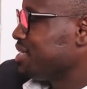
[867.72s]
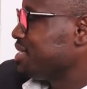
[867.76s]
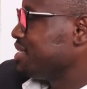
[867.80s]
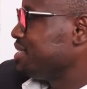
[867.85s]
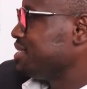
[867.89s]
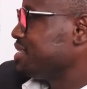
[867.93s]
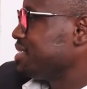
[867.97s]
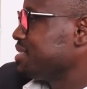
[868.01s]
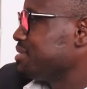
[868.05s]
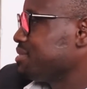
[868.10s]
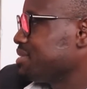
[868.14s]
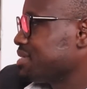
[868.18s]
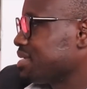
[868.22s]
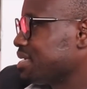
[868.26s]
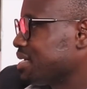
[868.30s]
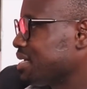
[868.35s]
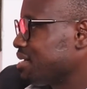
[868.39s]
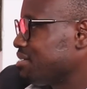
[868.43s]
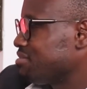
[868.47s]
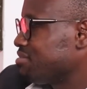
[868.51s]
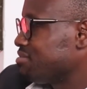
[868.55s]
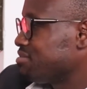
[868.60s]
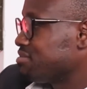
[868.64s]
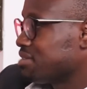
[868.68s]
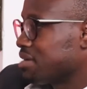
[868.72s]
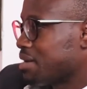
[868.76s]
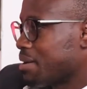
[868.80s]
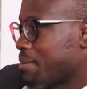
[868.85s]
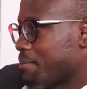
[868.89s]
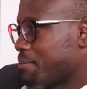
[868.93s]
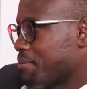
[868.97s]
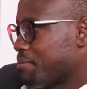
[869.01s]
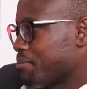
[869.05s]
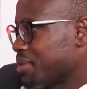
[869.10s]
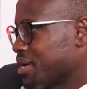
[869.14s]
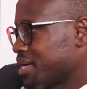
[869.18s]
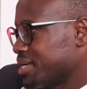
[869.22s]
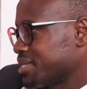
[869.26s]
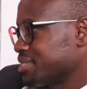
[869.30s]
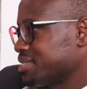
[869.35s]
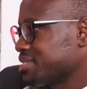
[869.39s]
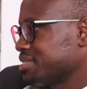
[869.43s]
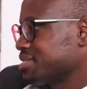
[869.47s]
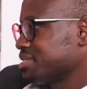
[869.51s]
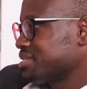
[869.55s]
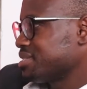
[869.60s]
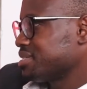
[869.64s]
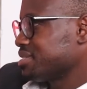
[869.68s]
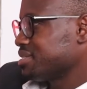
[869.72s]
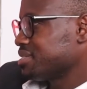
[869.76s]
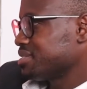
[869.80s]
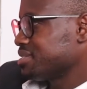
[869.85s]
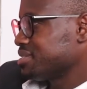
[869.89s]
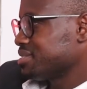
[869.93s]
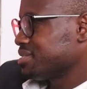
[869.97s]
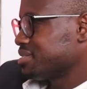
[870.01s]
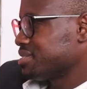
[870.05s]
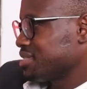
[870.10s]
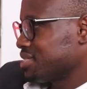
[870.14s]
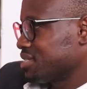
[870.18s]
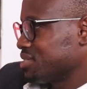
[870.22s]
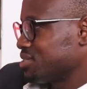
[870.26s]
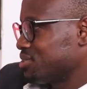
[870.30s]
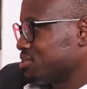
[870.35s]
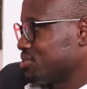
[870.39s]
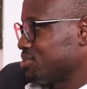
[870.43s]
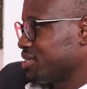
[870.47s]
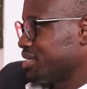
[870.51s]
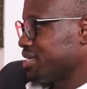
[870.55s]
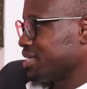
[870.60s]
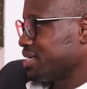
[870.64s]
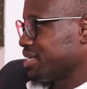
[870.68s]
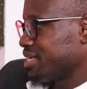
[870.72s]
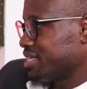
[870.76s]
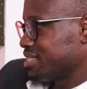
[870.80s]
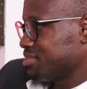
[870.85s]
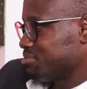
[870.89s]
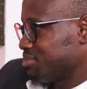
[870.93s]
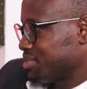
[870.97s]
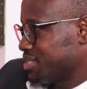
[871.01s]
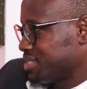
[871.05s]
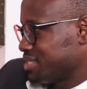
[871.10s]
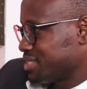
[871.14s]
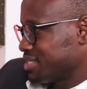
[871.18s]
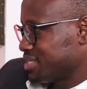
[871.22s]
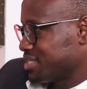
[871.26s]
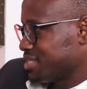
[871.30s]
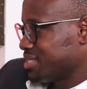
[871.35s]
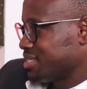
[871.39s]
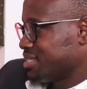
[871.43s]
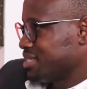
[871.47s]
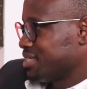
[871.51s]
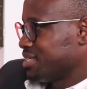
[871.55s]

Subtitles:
and have a multi-stakeholder engagement.